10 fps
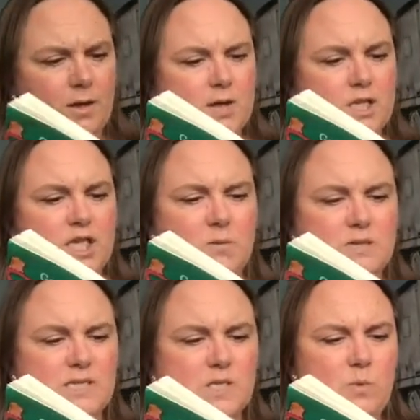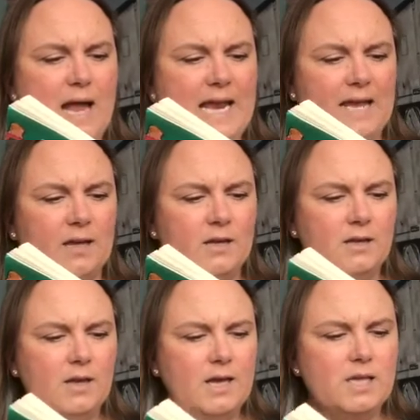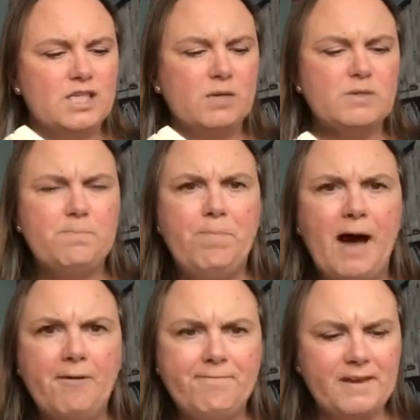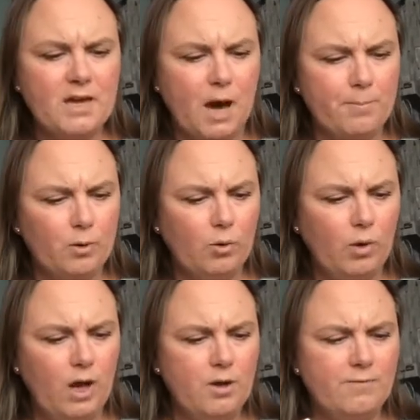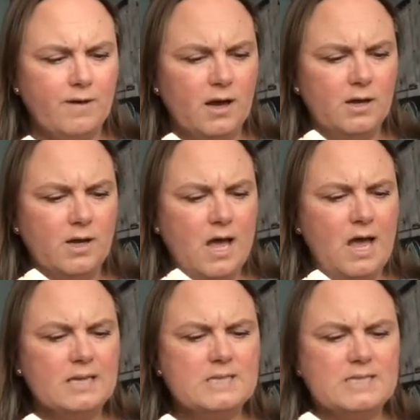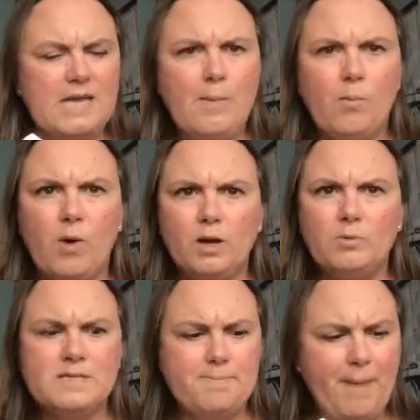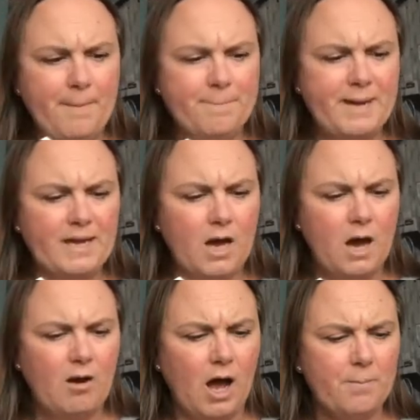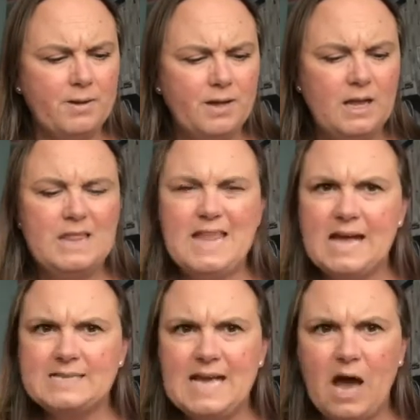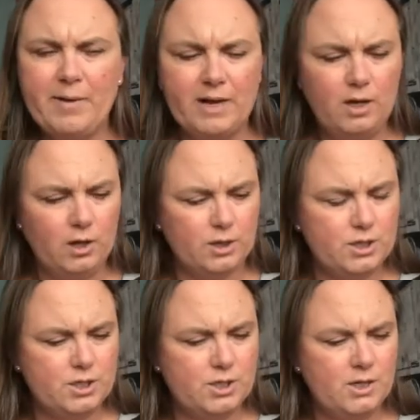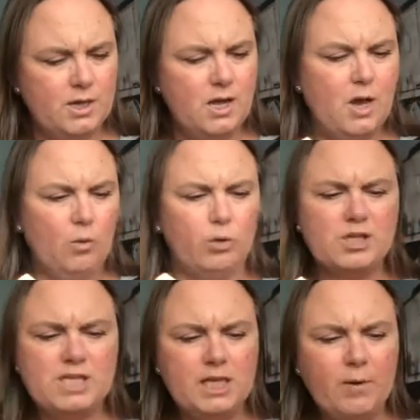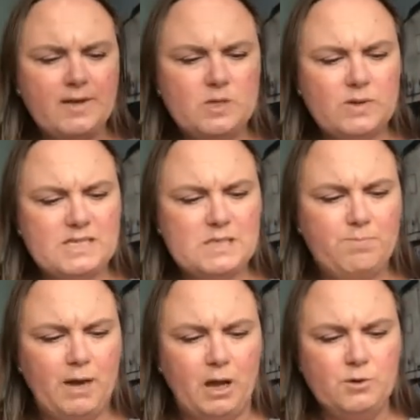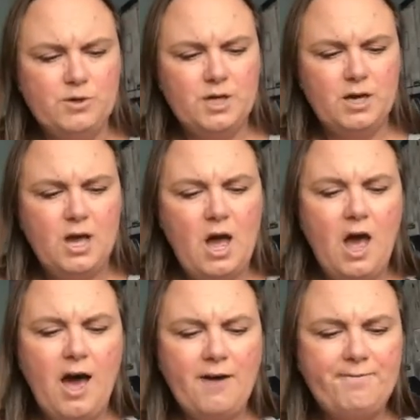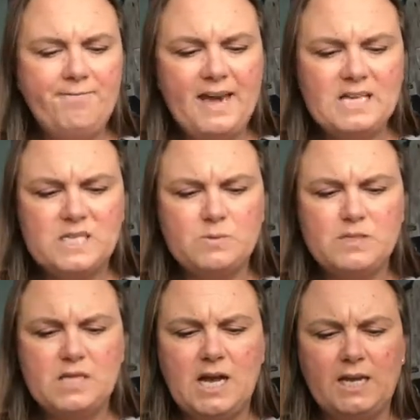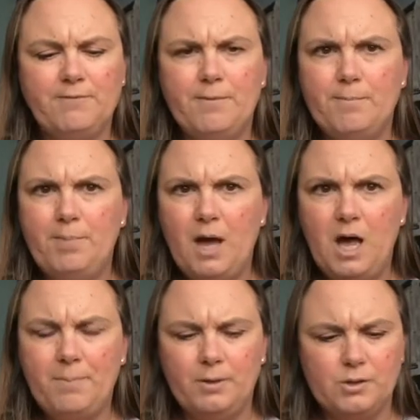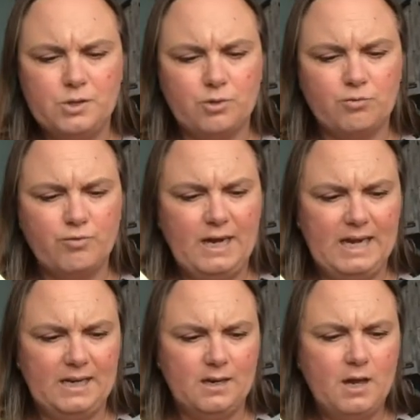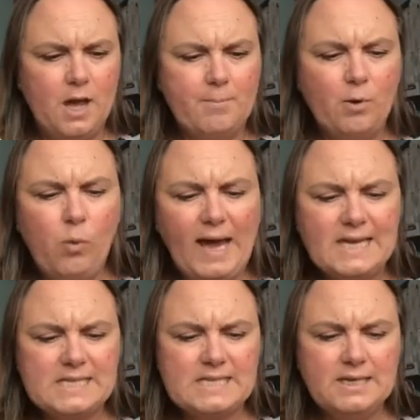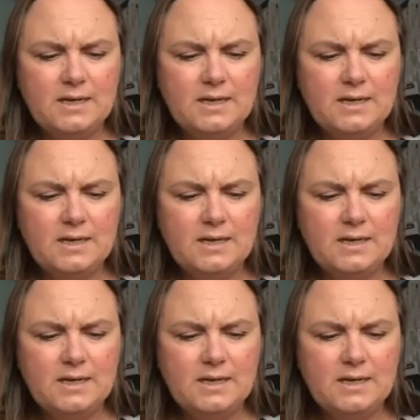She was swelling. She was puffing up all over. Someone was pumping her up. That's how it looked. Was she going to explode? Her face was turning from purple to green. But wait!